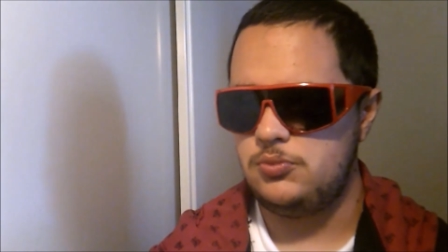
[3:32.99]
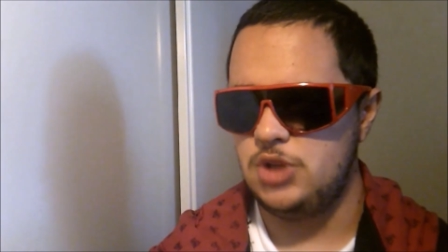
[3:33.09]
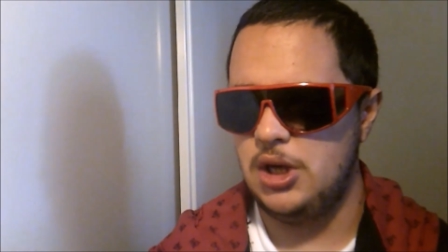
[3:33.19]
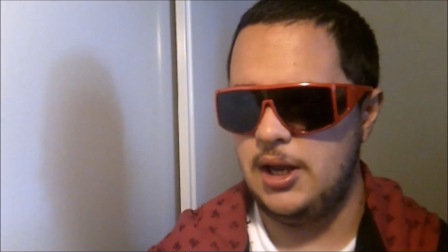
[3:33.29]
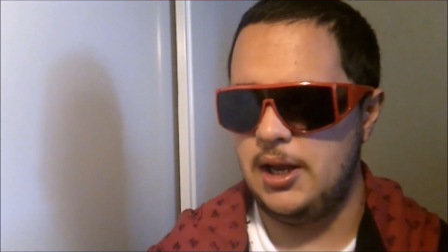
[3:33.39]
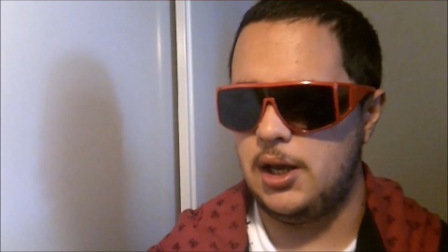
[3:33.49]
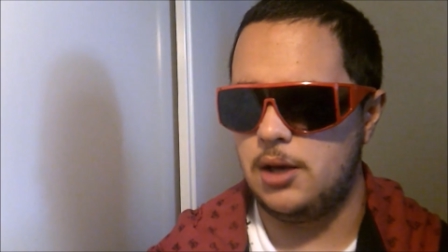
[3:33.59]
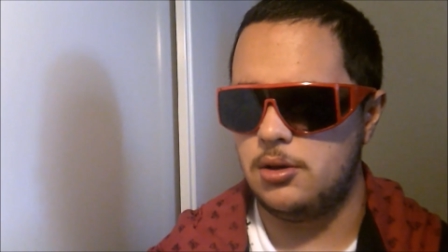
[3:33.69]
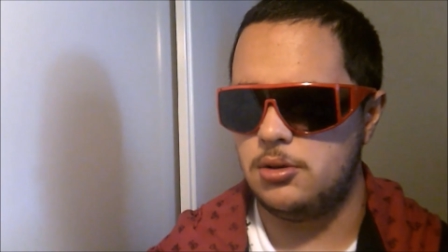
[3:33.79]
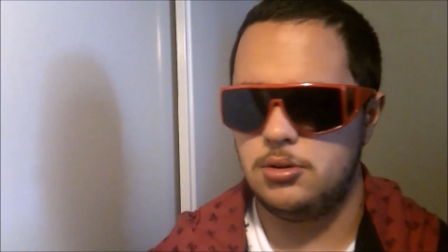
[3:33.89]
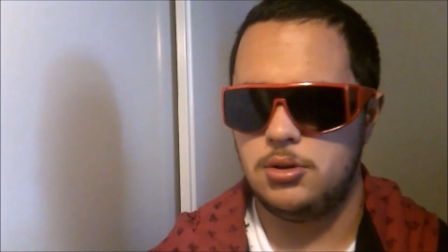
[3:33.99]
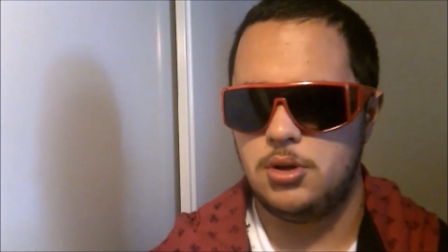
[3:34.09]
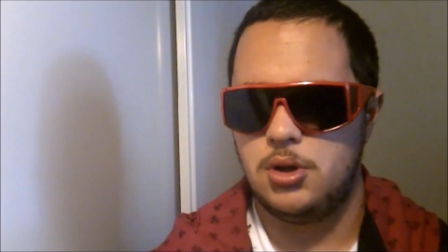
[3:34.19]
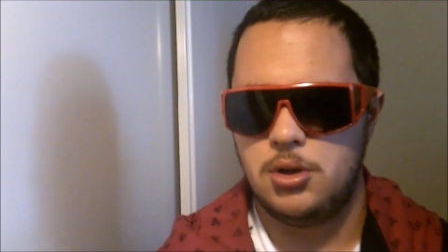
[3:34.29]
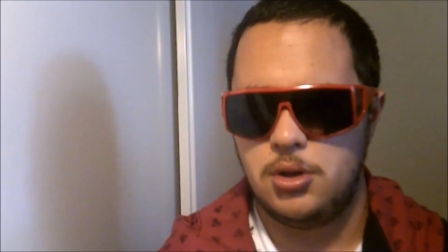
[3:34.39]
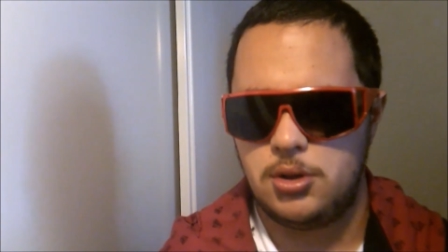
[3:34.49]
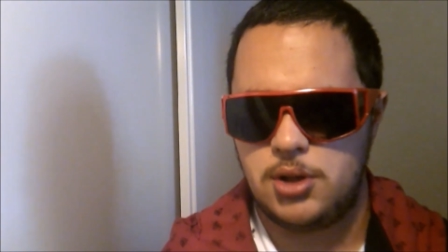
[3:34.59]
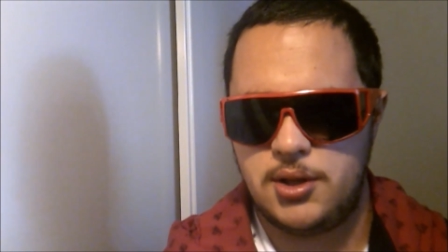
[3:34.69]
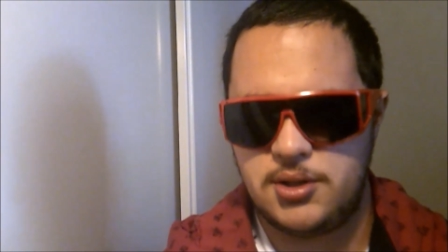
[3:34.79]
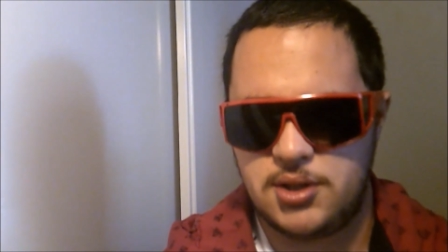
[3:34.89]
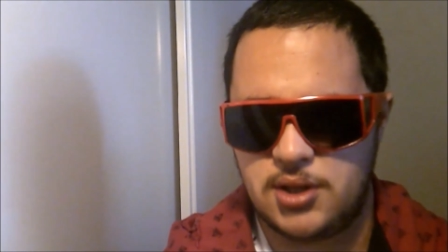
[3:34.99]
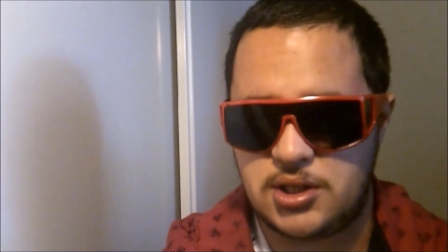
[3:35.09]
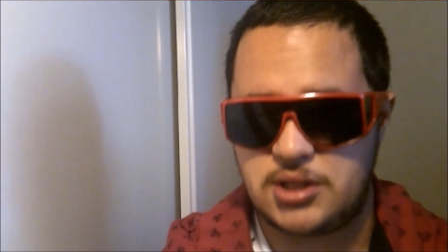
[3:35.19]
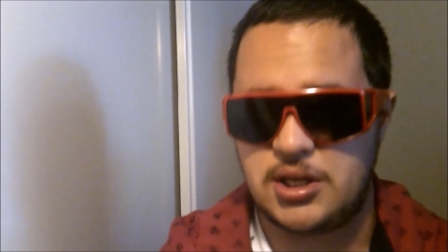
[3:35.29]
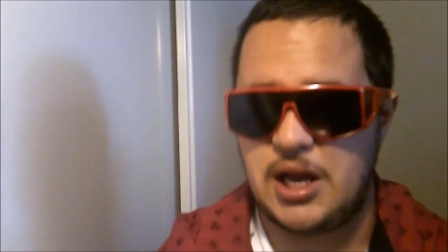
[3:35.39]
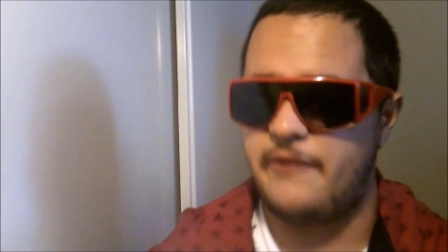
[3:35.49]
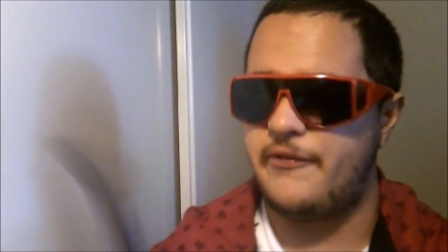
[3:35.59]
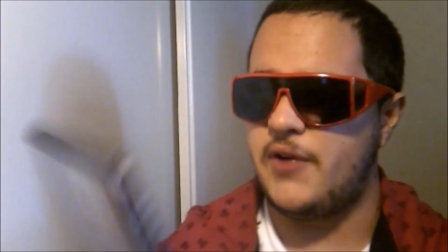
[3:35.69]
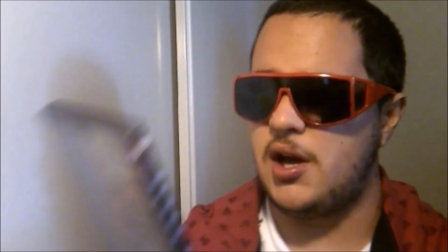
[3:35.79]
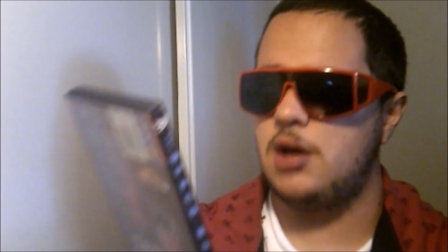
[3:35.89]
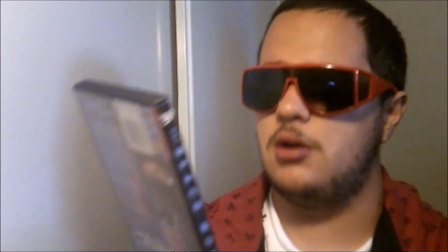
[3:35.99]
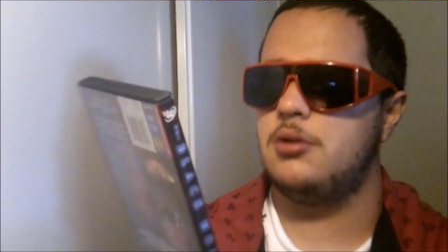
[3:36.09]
And yeah, this is a sci-fi